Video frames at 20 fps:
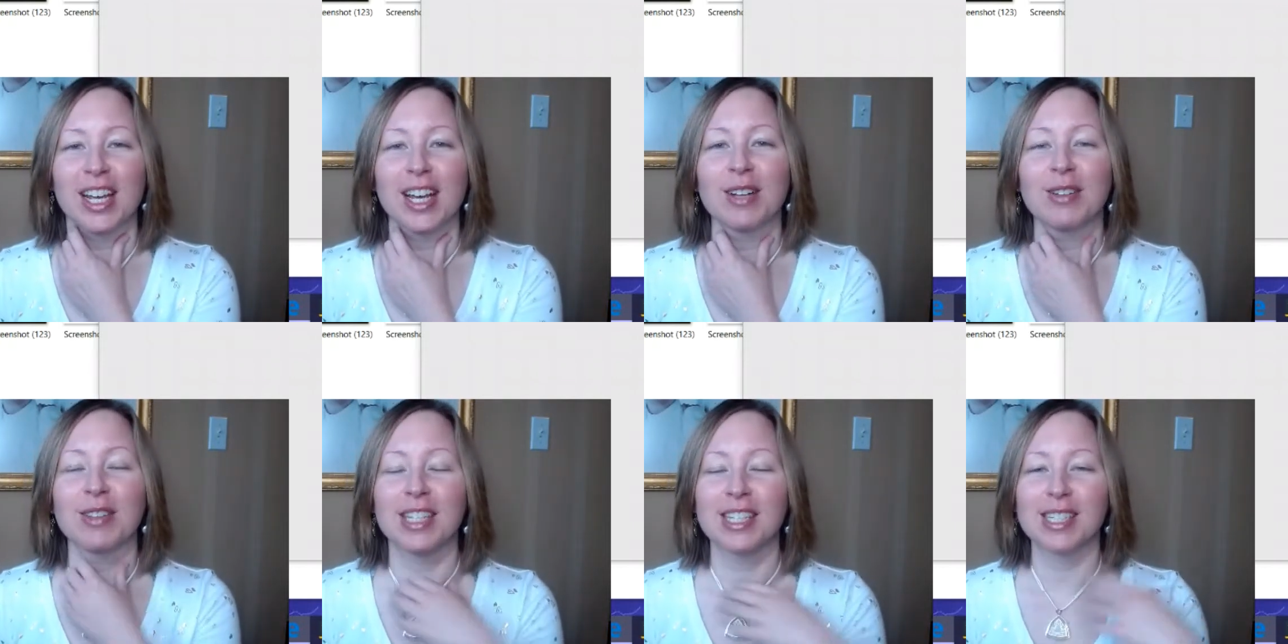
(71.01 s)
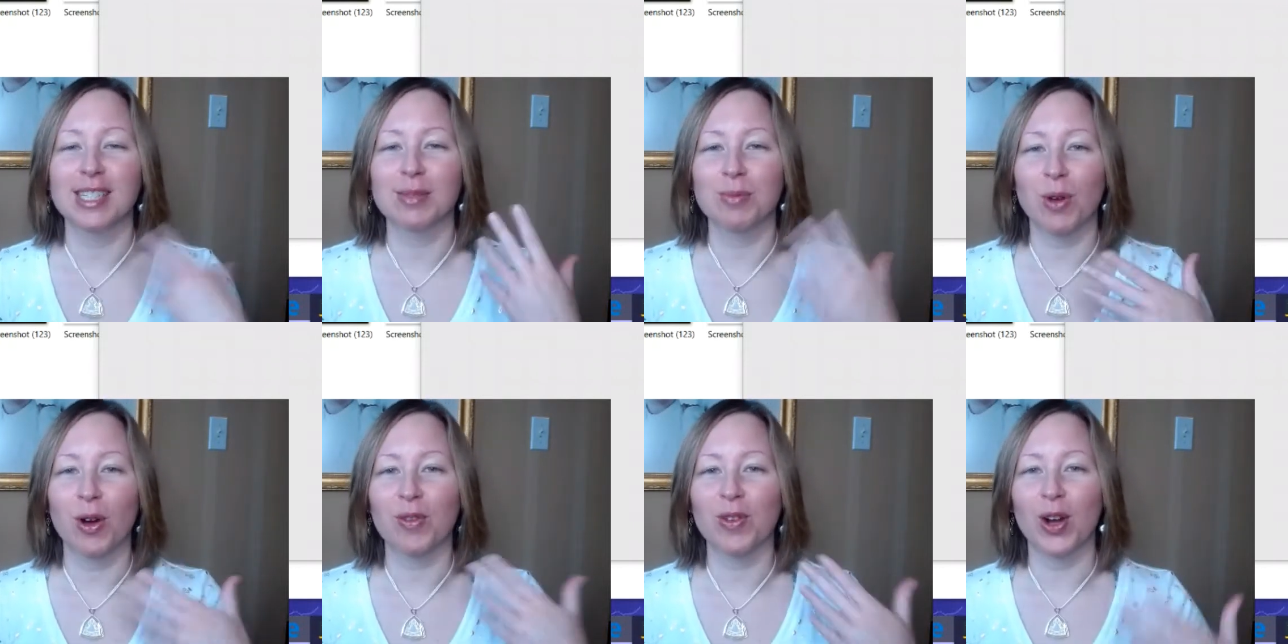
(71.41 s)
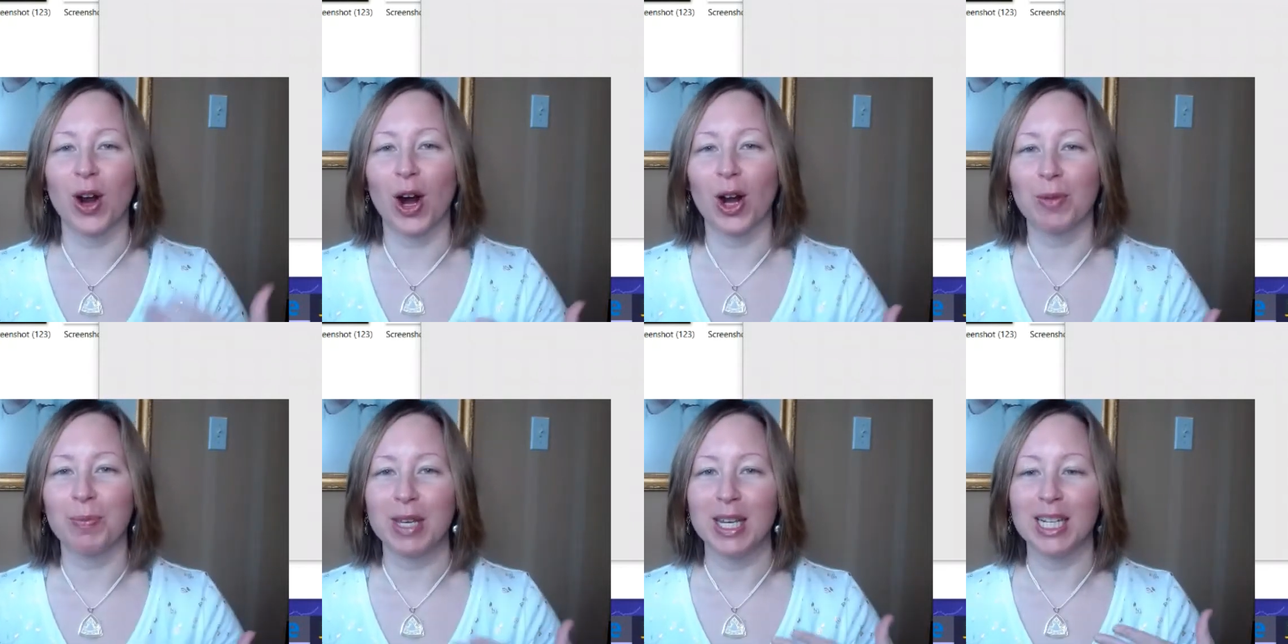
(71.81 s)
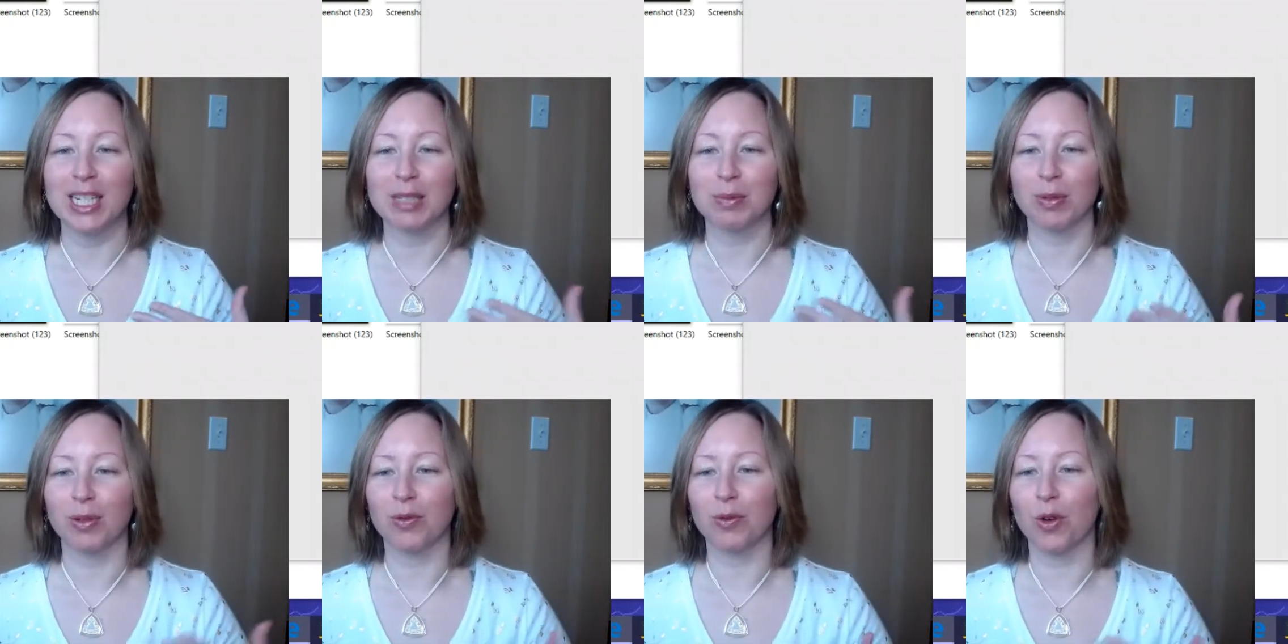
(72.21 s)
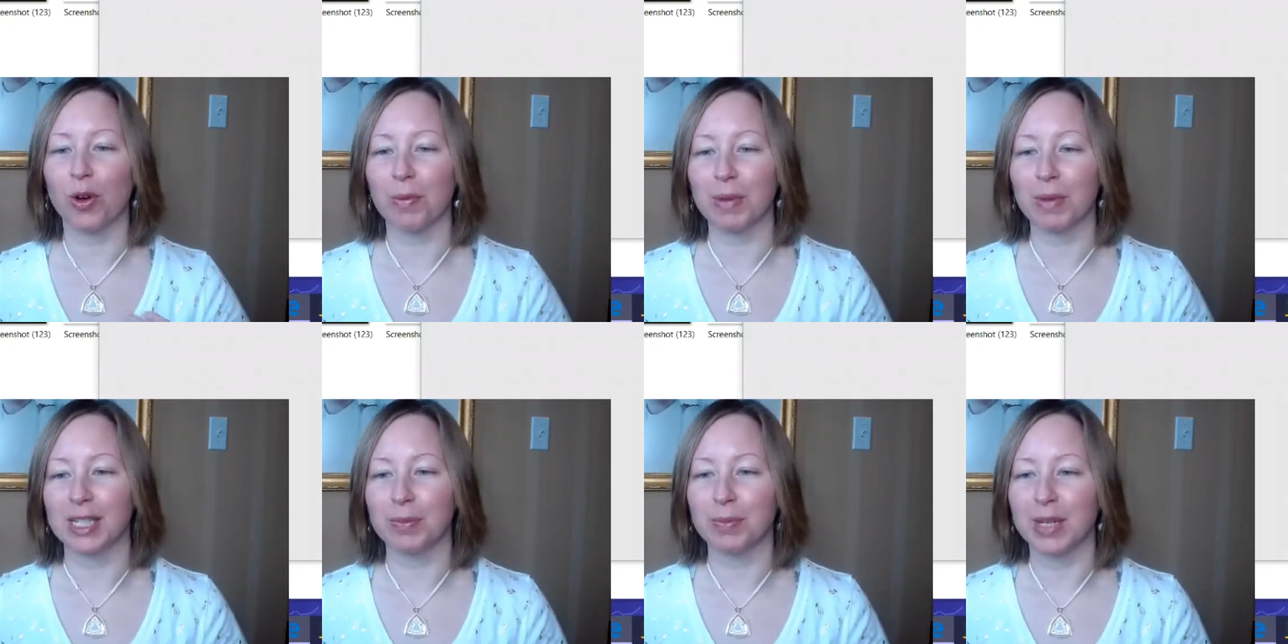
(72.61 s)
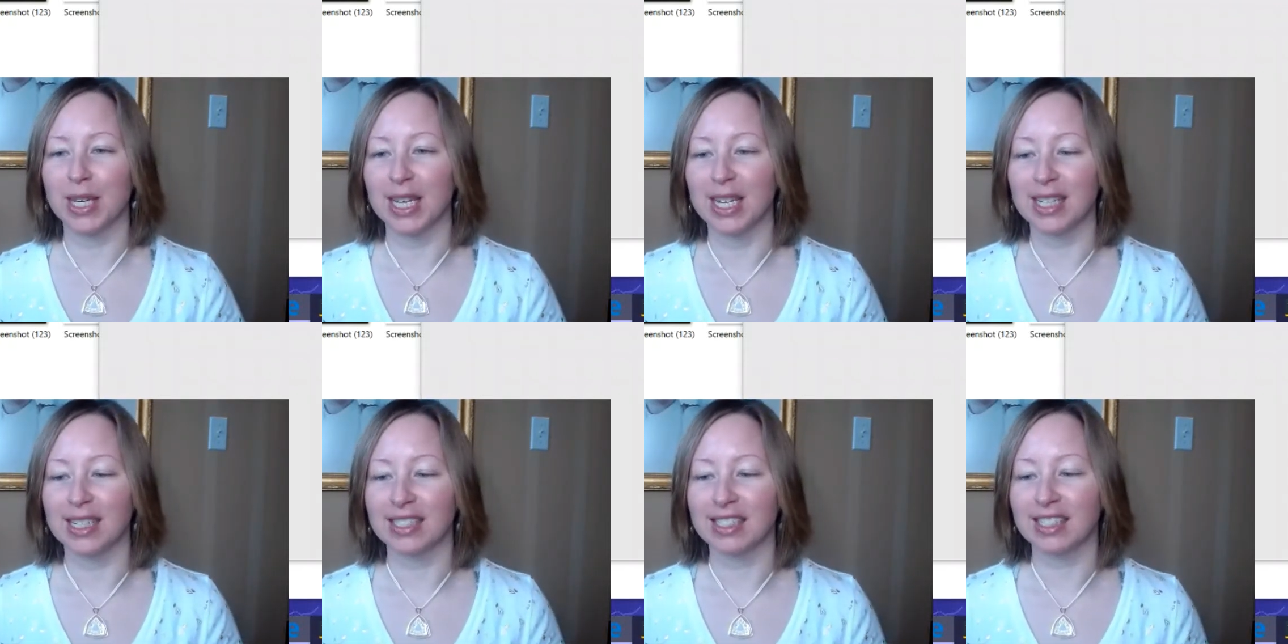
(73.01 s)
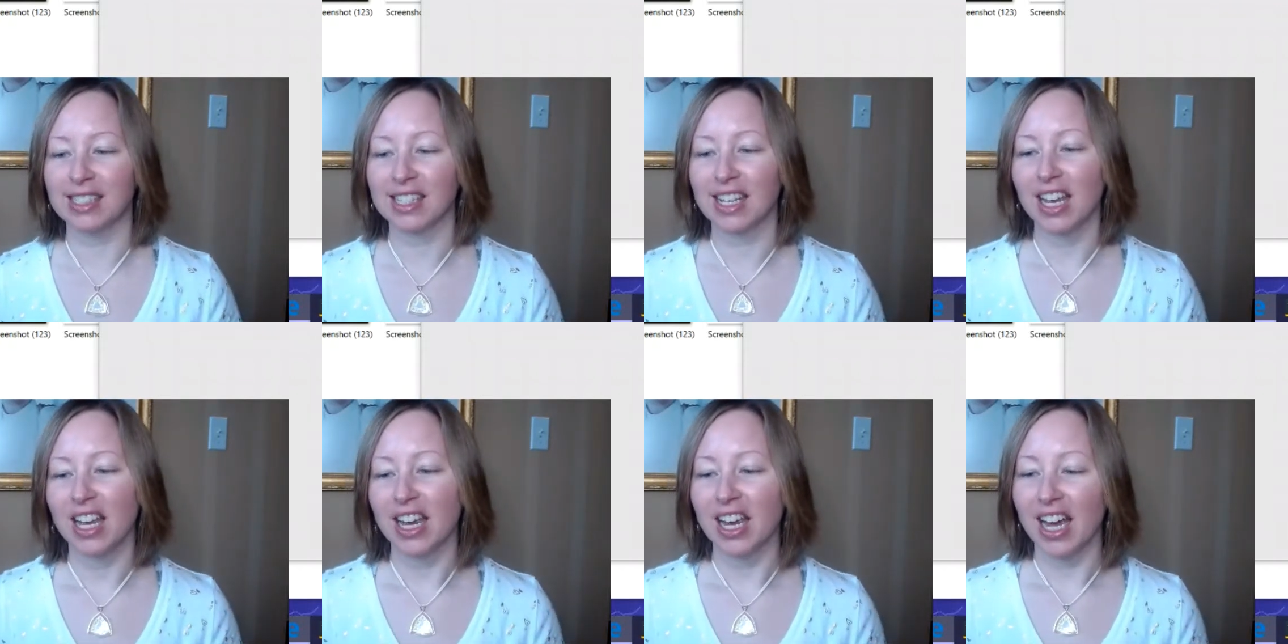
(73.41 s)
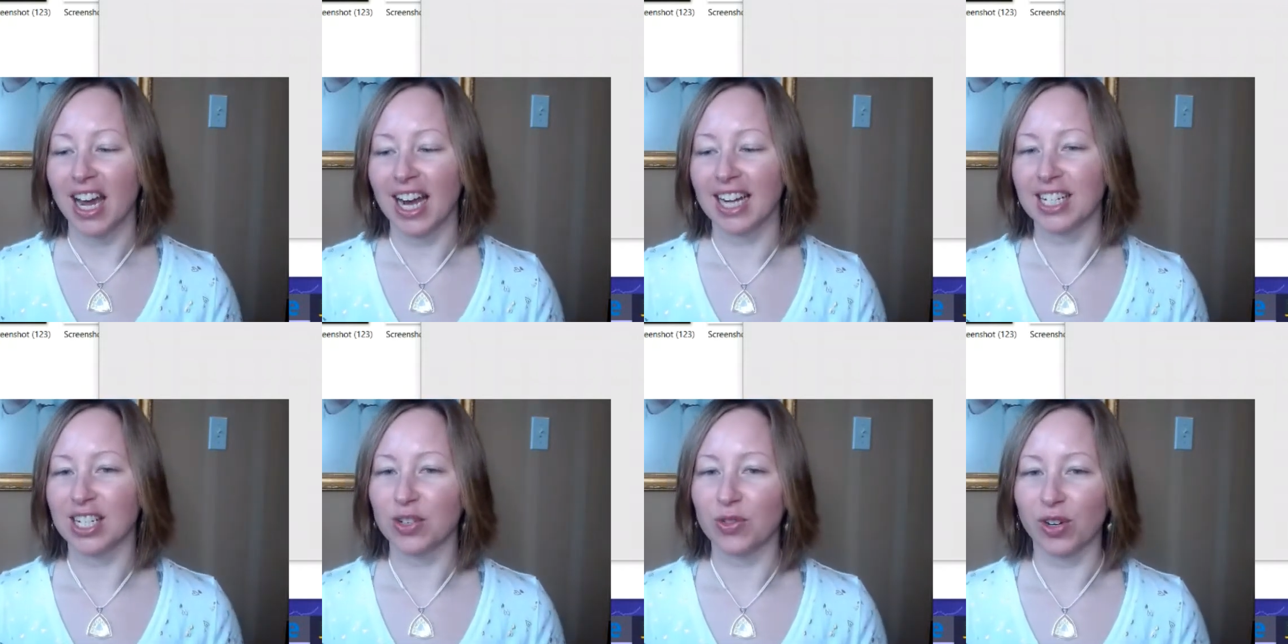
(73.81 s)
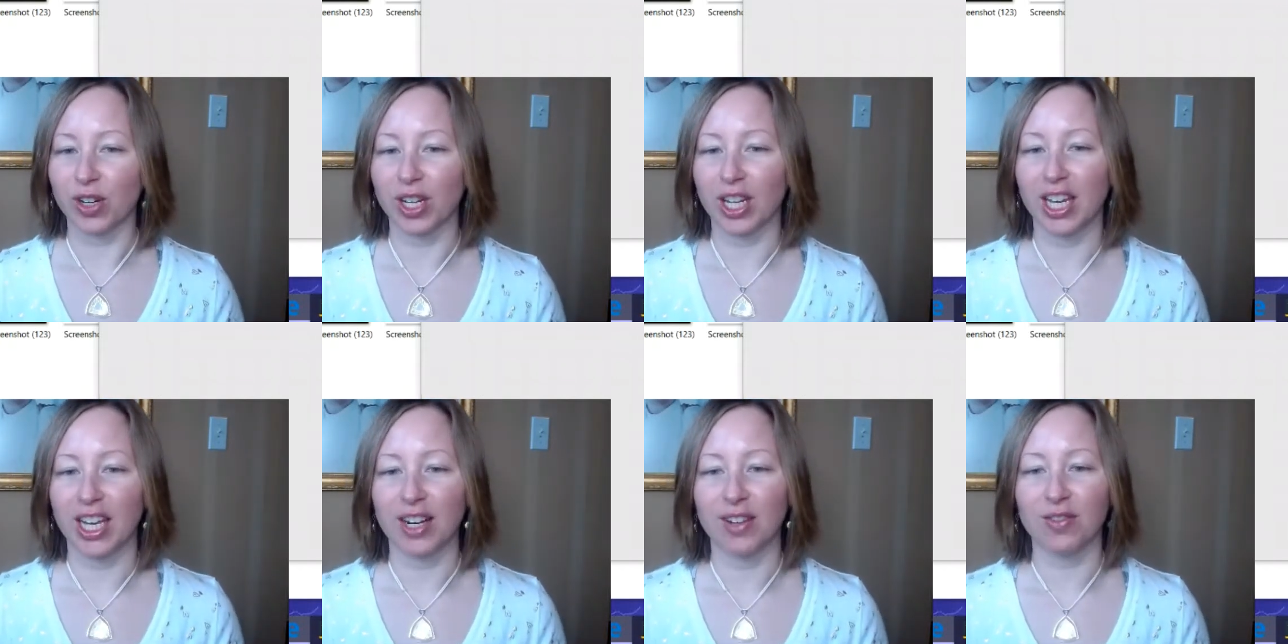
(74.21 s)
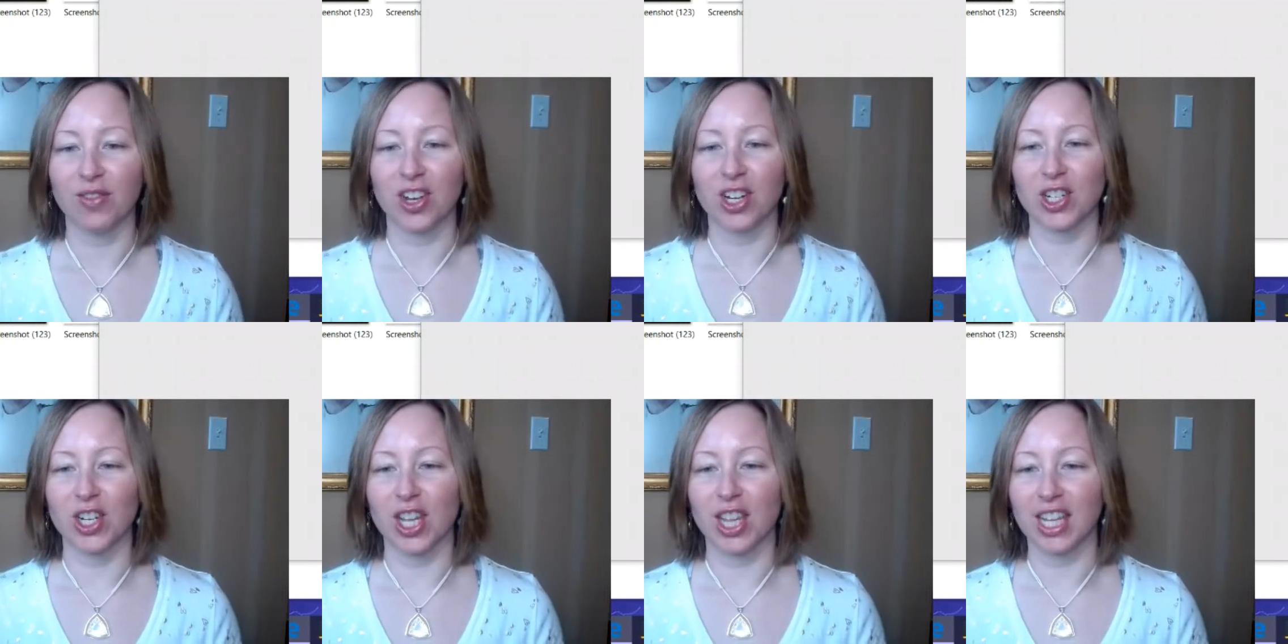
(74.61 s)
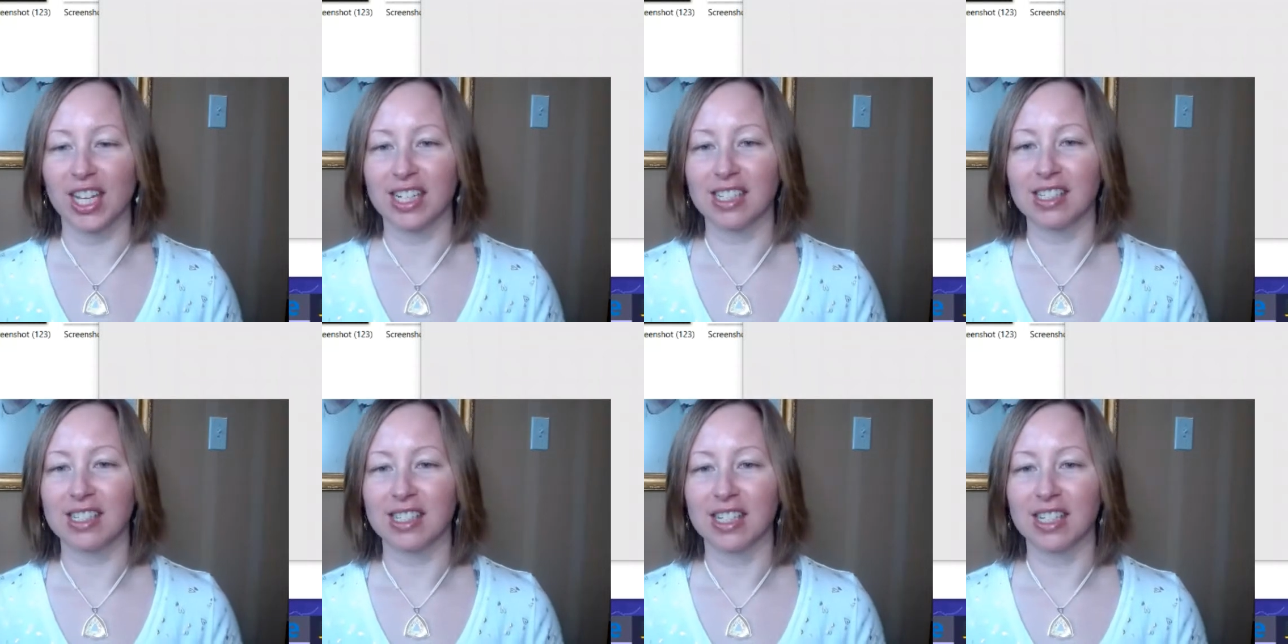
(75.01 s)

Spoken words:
this is more of an art piece, performance piece. I didn't really envision this